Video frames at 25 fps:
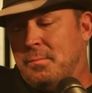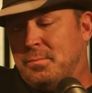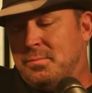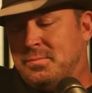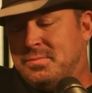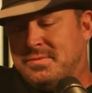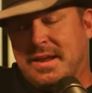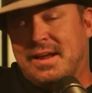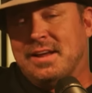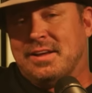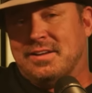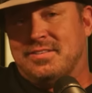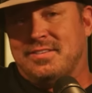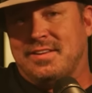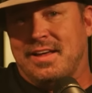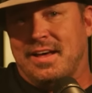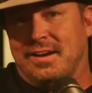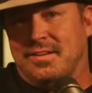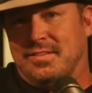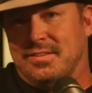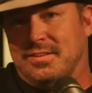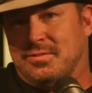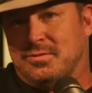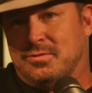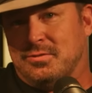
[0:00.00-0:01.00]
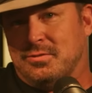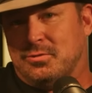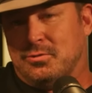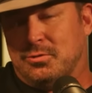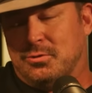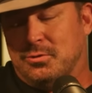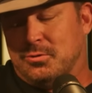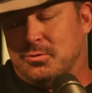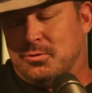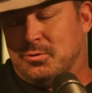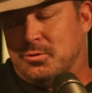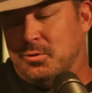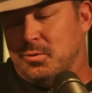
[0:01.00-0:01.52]
Take us out of this
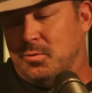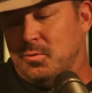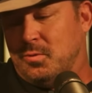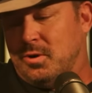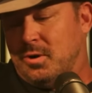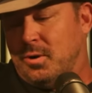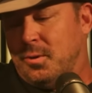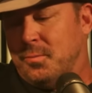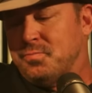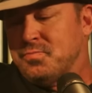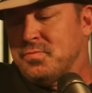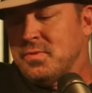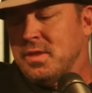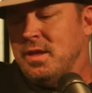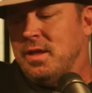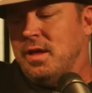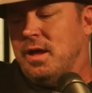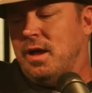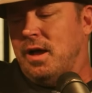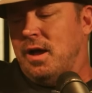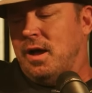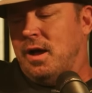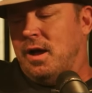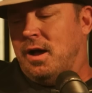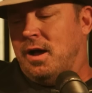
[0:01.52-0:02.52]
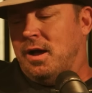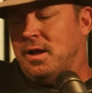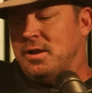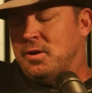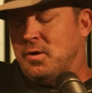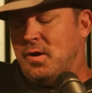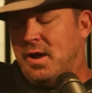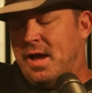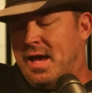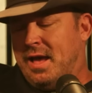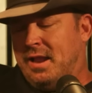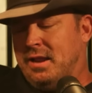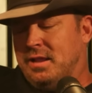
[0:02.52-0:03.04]
cruel, cruel world.
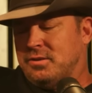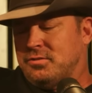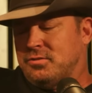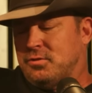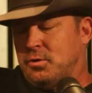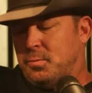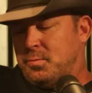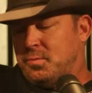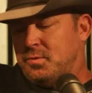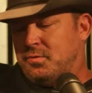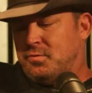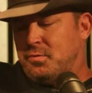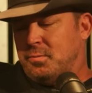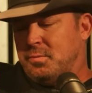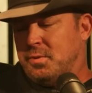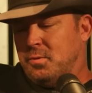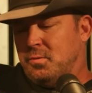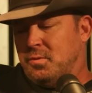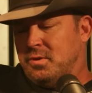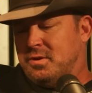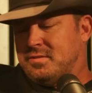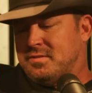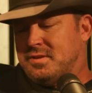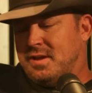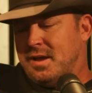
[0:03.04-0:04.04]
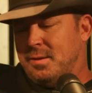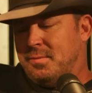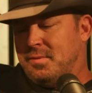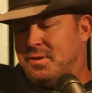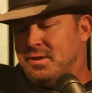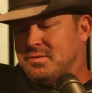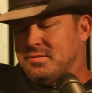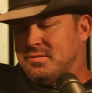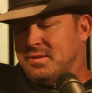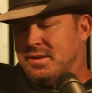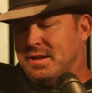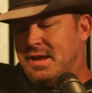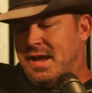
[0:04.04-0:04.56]
No, Alex opened for me one time, and I
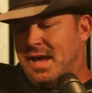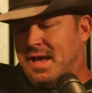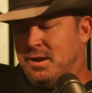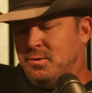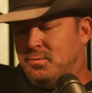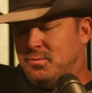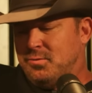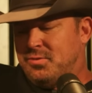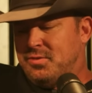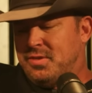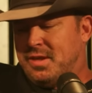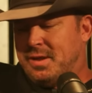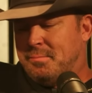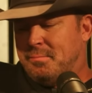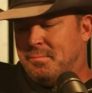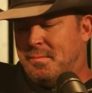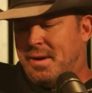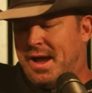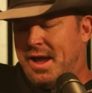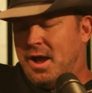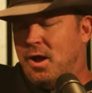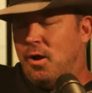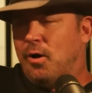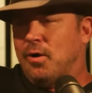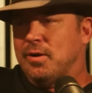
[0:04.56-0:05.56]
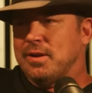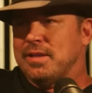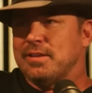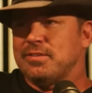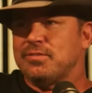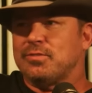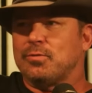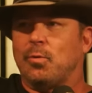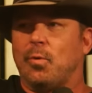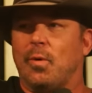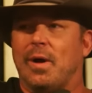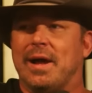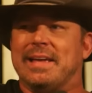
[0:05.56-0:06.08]
was like, I don't think my
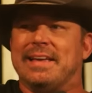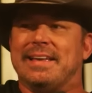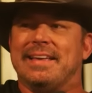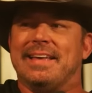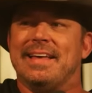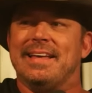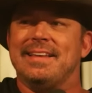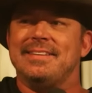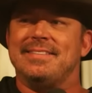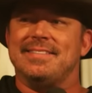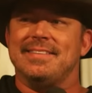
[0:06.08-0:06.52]
audience quite gets